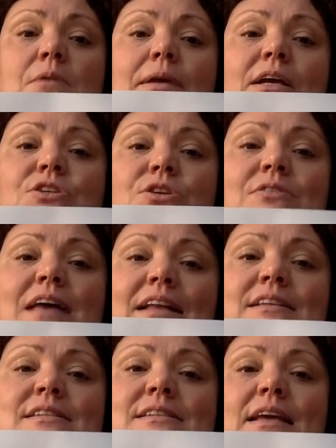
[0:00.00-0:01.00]
because you
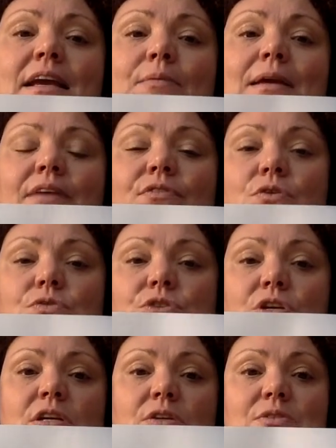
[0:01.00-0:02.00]
then see we have got
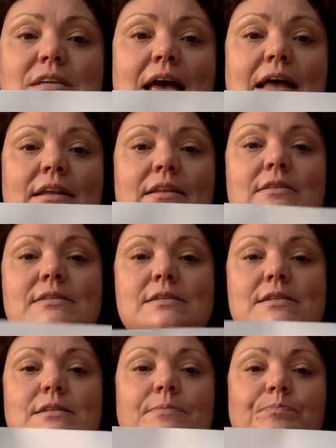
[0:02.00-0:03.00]
2
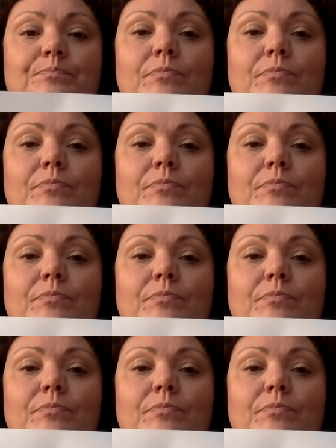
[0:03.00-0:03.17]
tenths,